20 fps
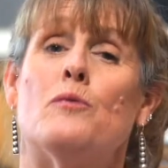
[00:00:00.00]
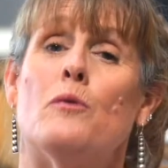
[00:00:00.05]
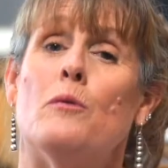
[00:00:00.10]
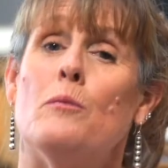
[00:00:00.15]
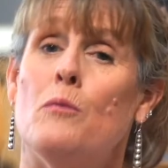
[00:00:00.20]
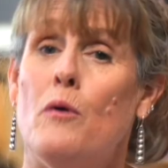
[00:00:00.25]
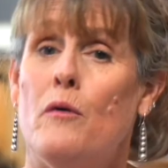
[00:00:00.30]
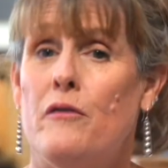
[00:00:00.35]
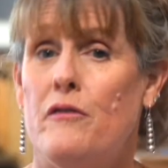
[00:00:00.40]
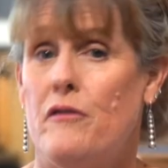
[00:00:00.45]

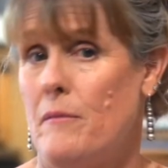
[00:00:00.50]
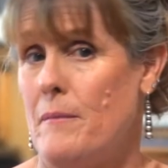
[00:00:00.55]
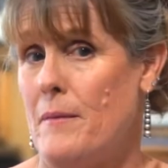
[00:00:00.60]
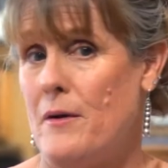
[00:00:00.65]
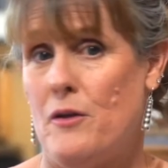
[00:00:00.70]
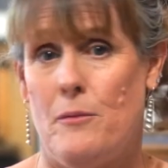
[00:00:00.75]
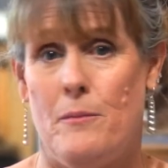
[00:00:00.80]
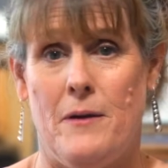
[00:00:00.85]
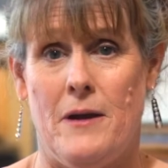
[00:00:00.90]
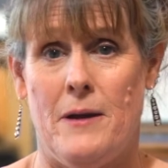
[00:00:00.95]
removed from
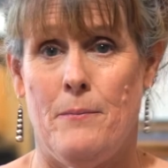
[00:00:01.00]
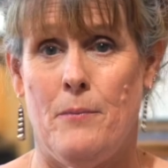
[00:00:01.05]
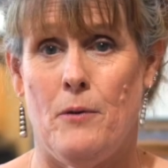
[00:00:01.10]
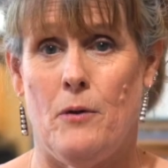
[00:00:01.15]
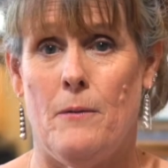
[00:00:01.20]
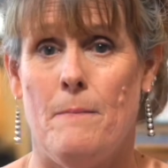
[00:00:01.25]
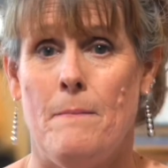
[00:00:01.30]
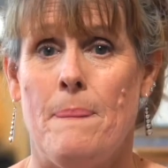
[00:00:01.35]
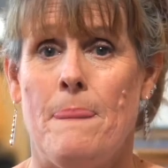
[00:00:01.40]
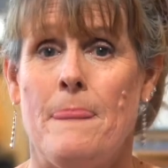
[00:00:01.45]
other people.
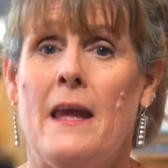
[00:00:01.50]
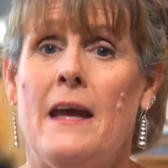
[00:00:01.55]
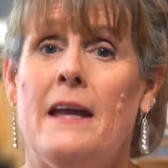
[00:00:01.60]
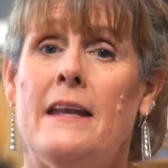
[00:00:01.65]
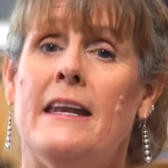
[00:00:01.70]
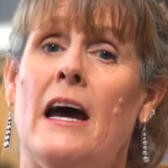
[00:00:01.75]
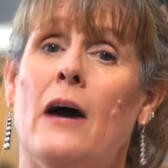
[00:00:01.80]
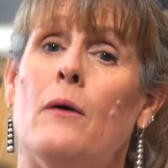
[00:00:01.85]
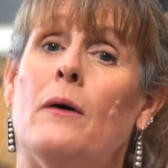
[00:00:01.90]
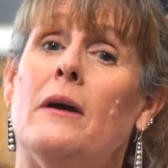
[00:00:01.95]
Now,